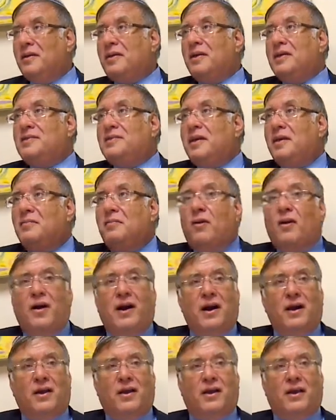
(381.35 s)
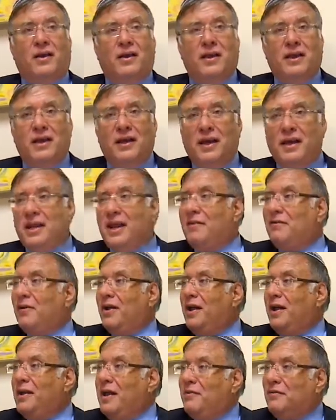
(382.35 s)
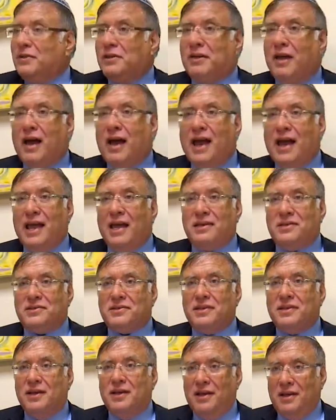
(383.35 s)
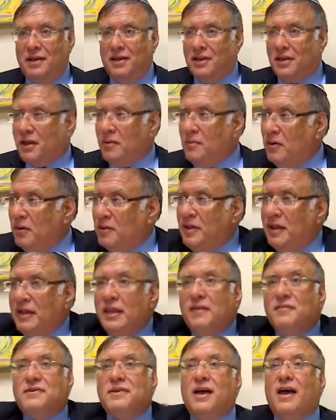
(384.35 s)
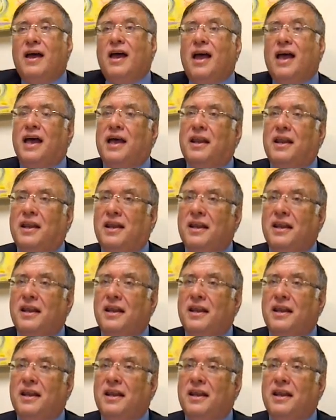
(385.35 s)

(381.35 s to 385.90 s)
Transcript: is immortal. It never dies. The community lives on.